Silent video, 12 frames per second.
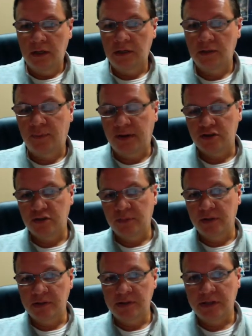the
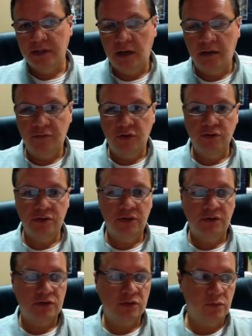possibility of using
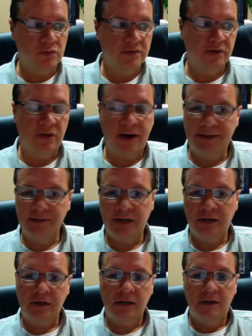the tools that are out
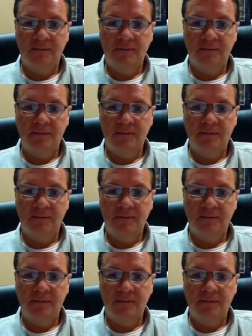there,